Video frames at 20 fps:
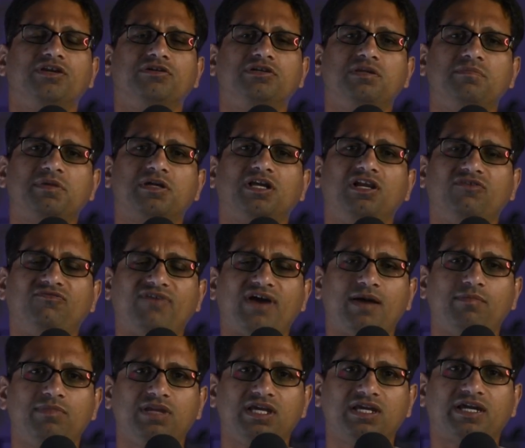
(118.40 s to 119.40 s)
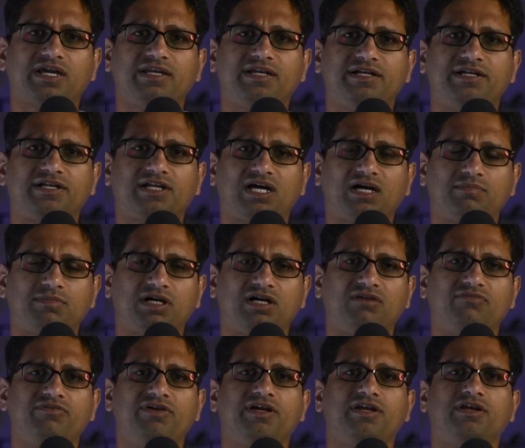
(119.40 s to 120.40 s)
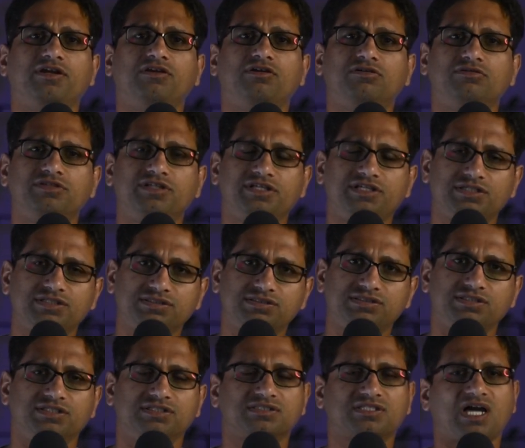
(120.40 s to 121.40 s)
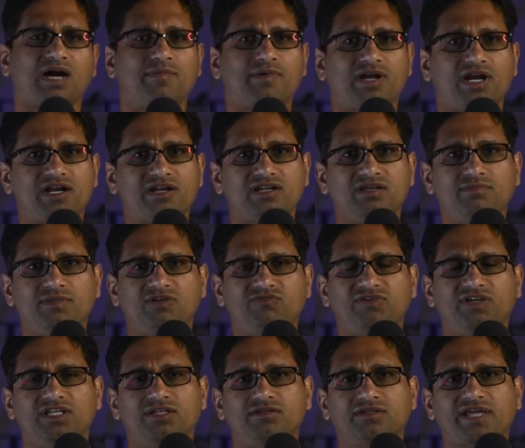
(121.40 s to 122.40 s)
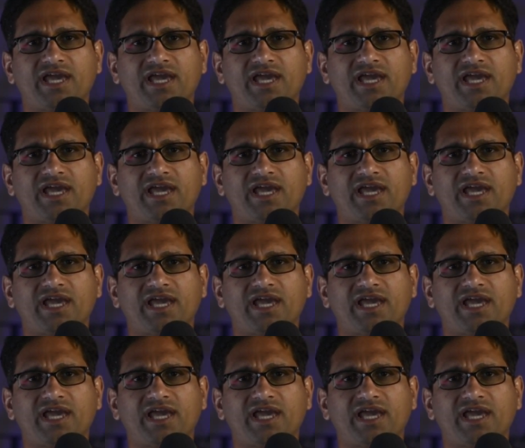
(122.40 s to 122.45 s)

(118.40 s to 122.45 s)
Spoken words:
typical family kind of drama where, there is this camaraderie between